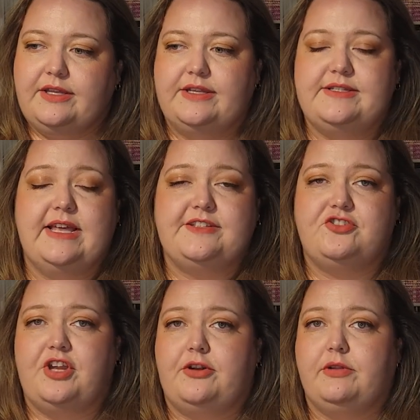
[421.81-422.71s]
because that's
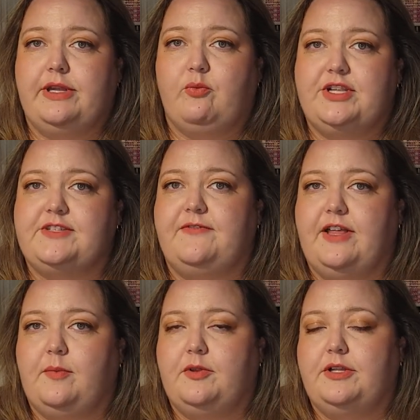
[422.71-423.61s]
generally what's
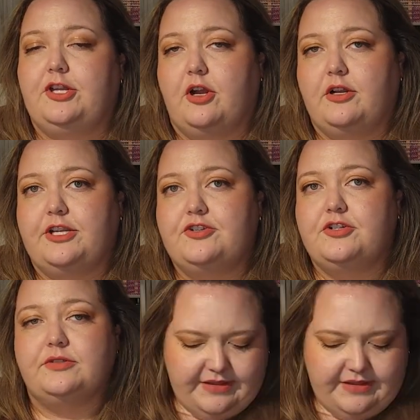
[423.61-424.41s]
available in yardage.